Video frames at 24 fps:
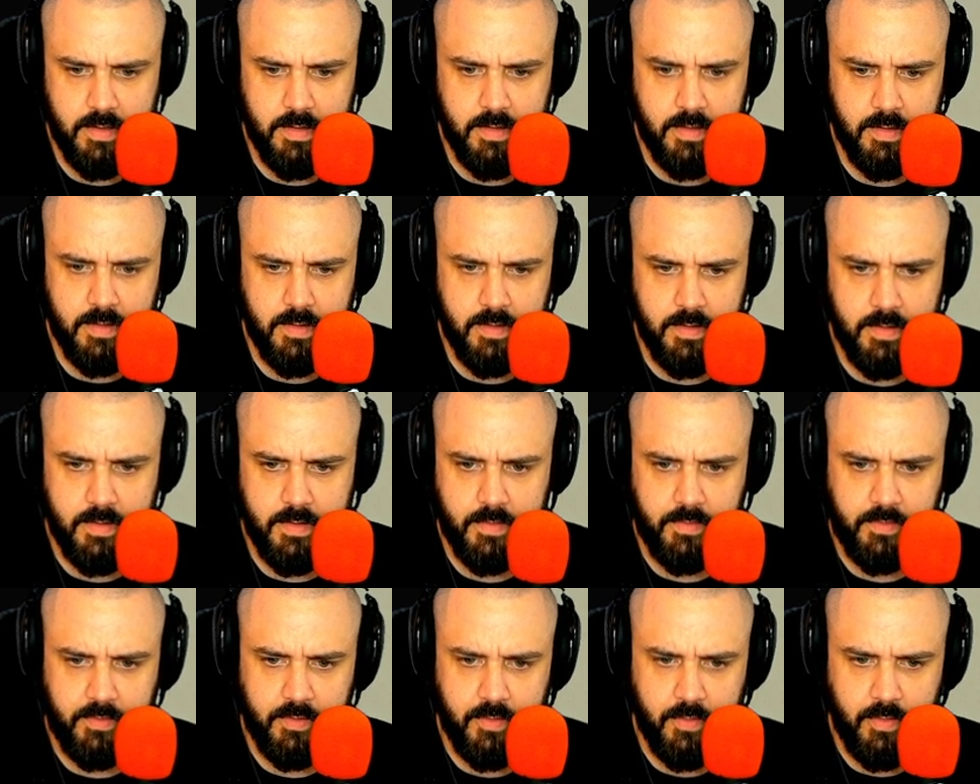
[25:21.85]
Uh,
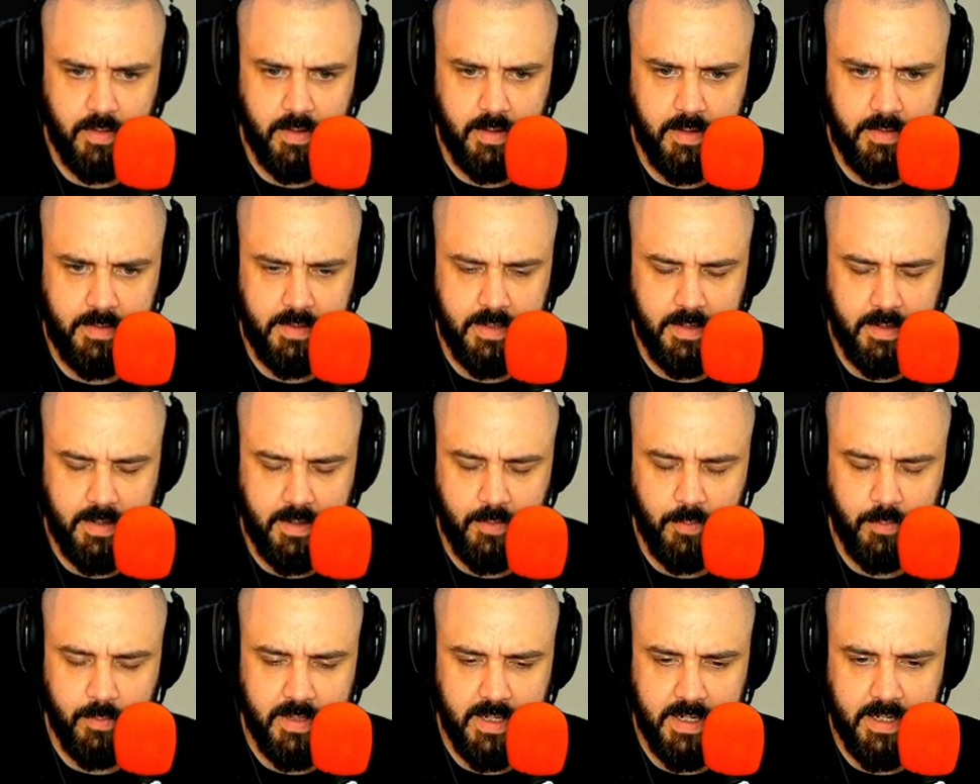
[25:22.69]
so yeah, I
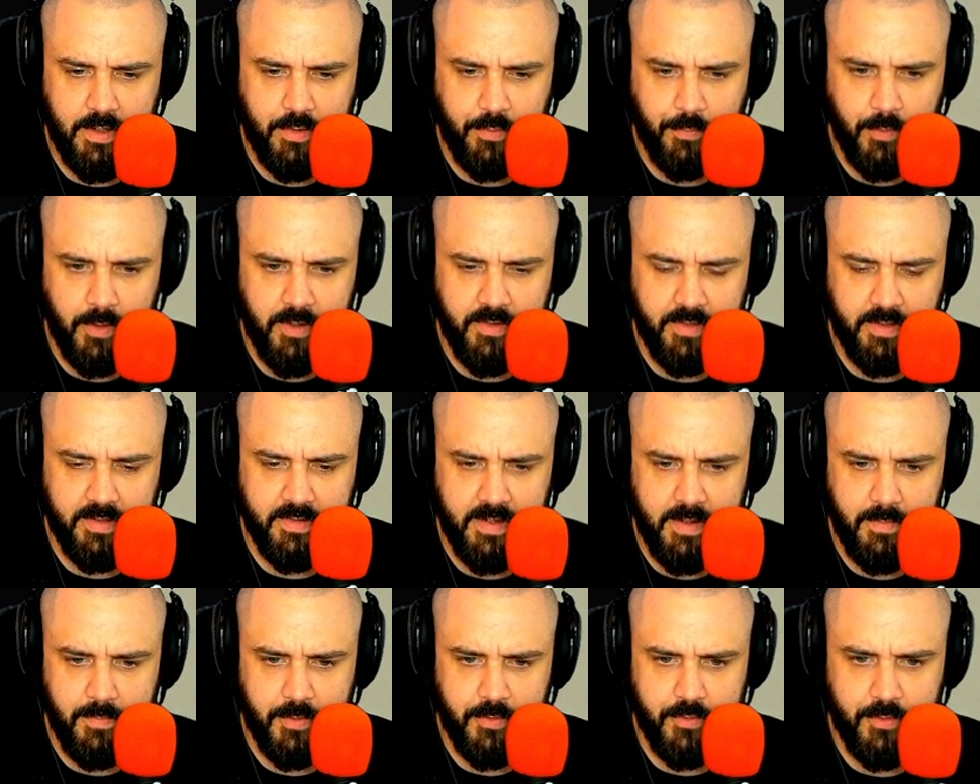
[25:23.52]
don't think Up it's freezing
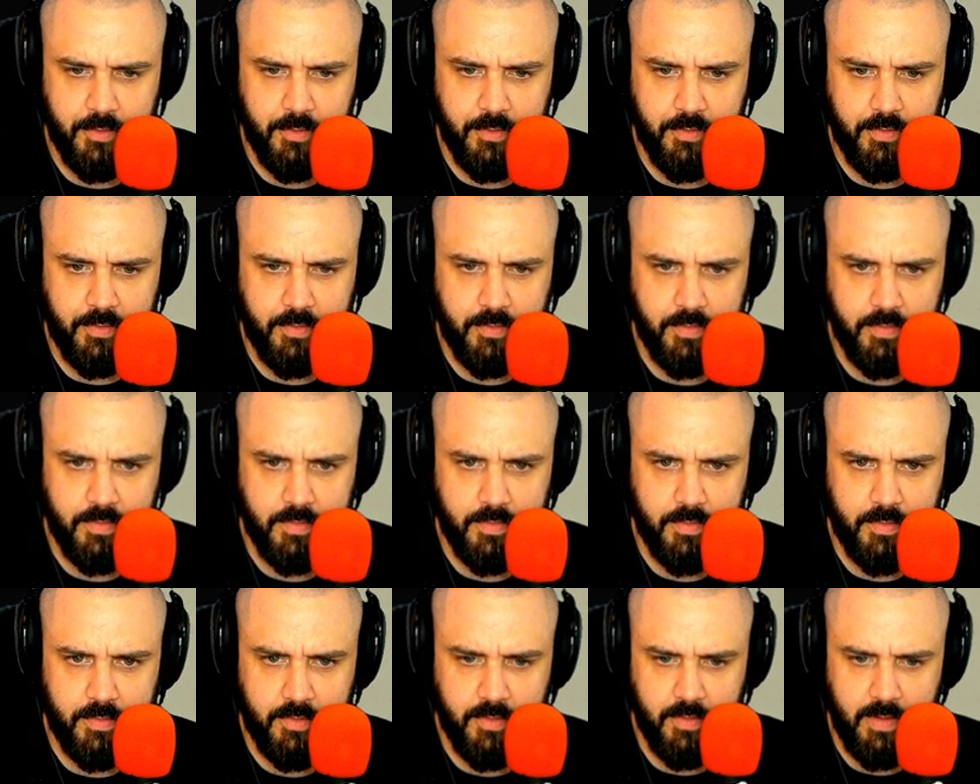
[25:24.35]
there, temperatures.
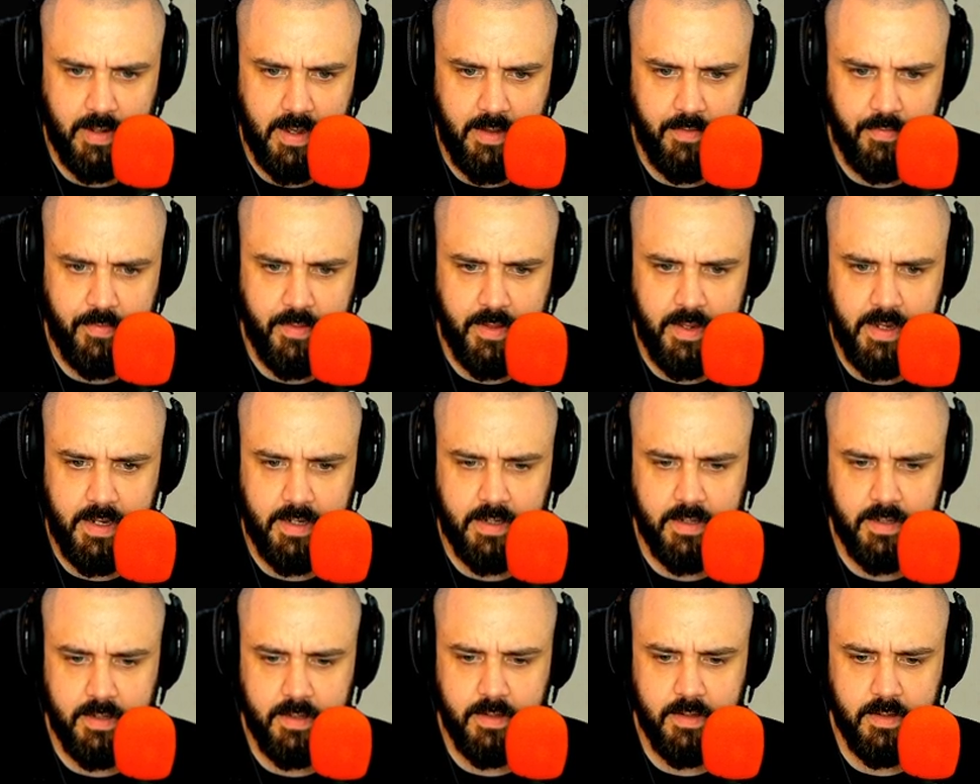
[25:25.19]
Yeah. So I
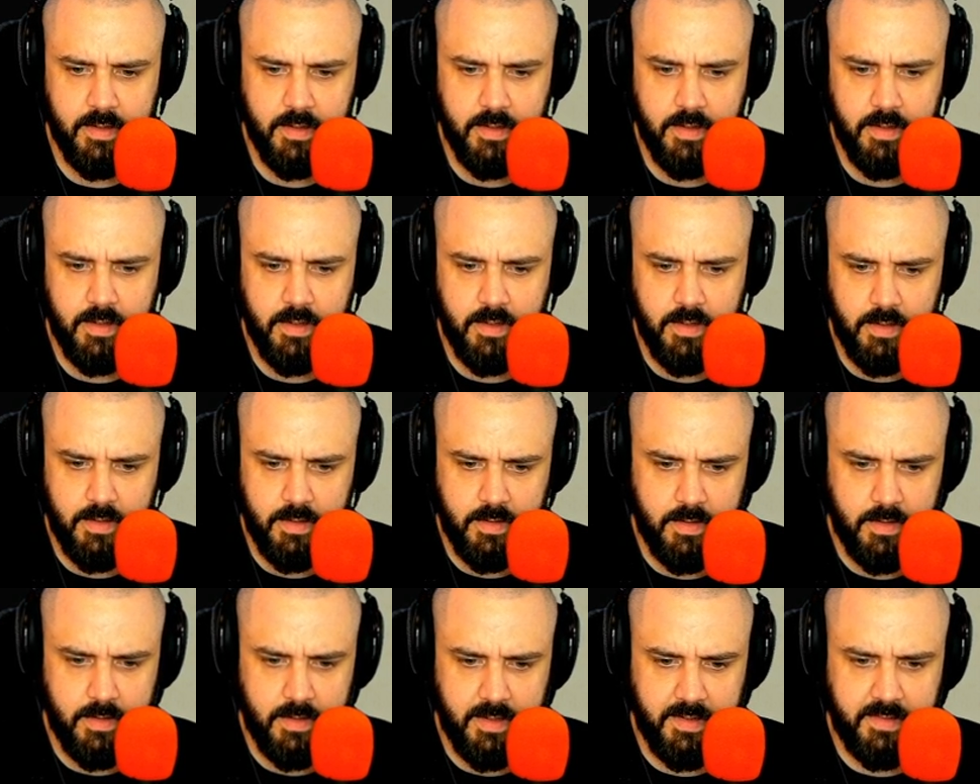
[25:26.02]
think
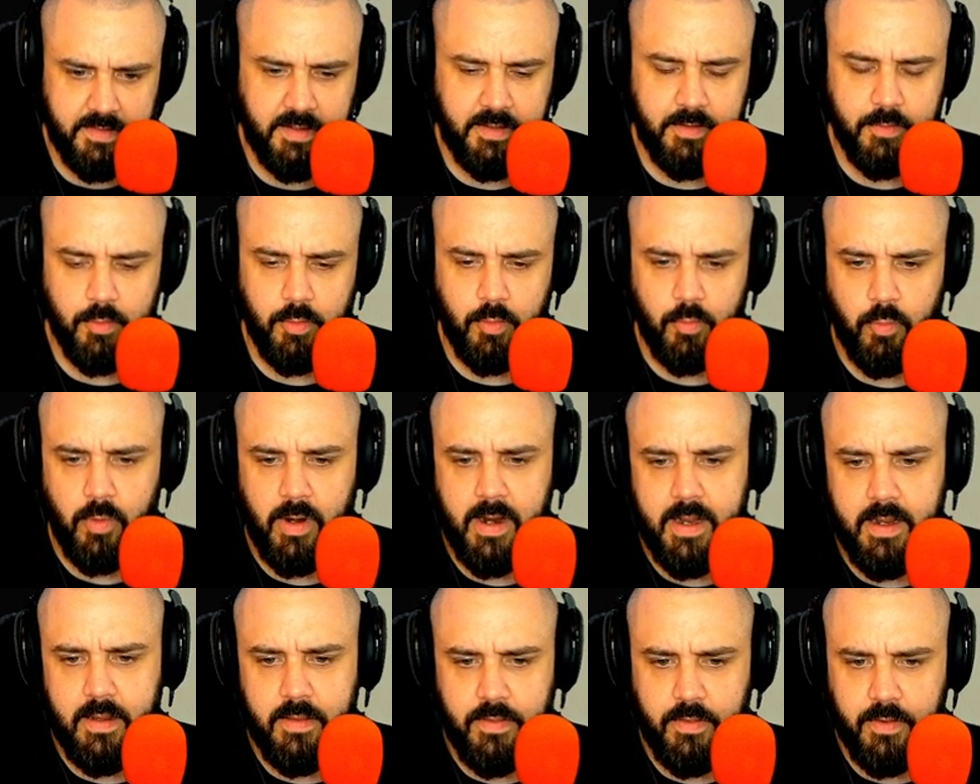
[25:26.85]
it's either a
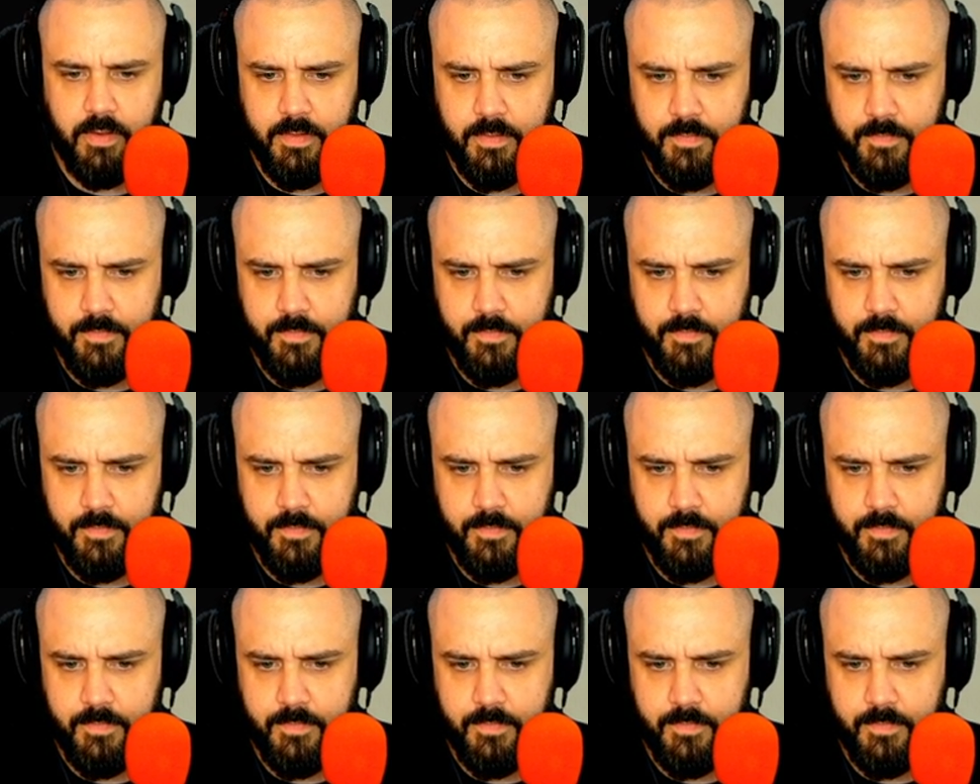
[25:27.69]
wraith